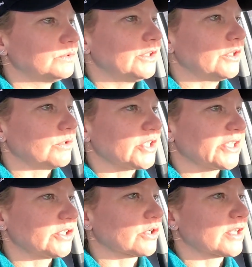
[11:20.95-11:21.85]
you know,
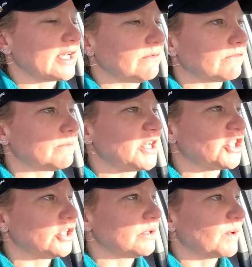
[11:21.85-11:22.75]
just took that
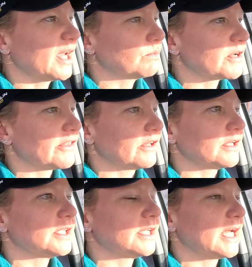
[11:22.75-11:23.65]
information and ran with
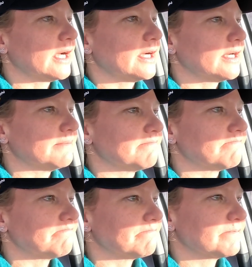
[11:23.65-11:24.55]
it.
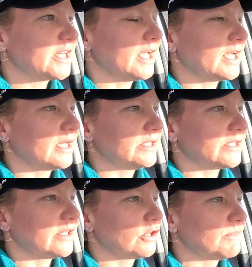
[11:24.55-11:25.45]
And
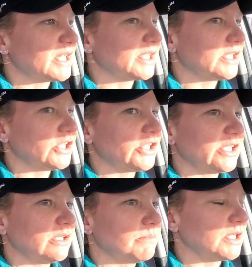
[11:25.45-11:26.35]
their message
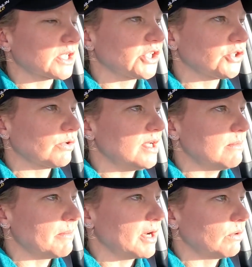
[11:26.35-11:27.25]
is a bit
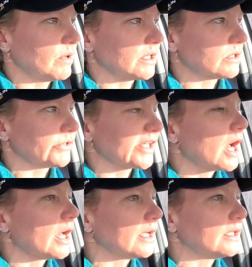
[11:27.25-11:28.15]
extreme about what goes
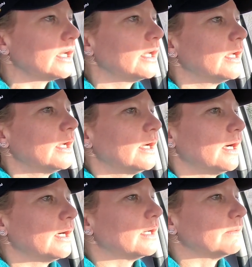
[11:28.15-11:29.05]
on.
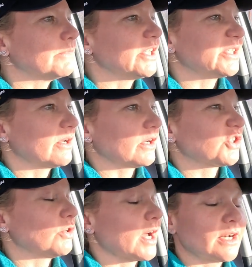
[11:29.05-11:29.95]
These
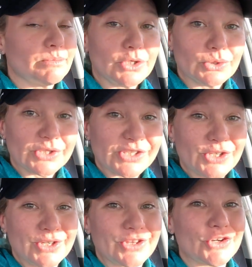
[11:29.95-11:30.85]
dogs are not abused.
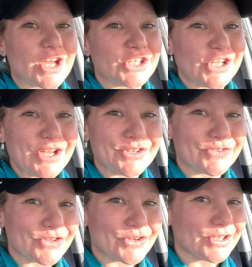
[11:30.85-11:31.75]
They're not chained
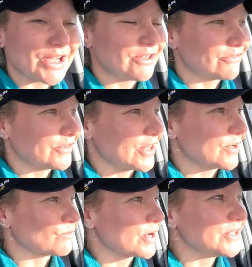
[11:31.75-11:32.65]
for their life and
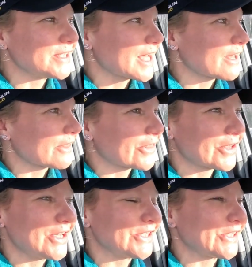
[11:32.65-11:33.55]
then run to death.
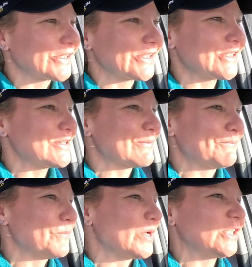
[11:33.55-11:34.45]
It's just,
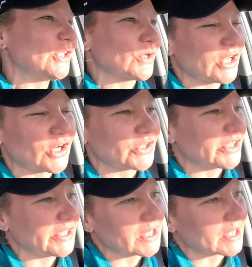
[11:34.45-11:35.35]
once you're here and
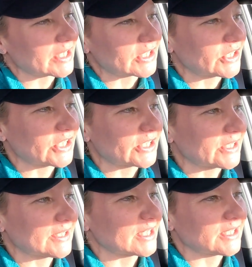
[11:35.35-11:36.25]
seeing it, that's
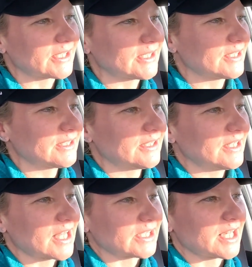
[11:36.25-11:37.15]

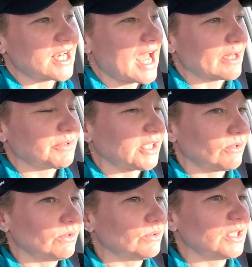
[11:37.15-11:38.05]
an
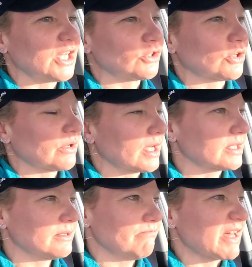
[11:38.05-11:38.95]
absolute
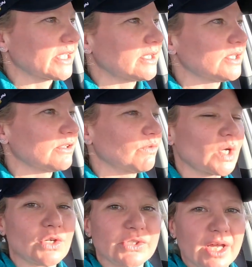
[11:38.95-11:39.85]
incorrect message of
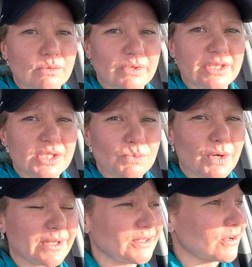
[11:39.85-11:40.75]
what goes on with these
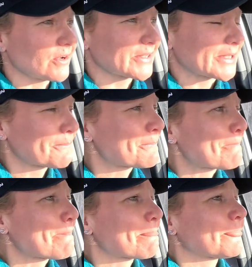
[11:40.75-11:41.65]
working dogs.
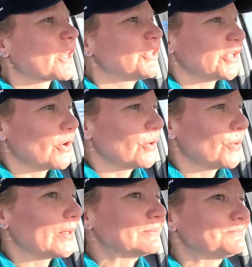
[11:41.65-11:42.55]
So,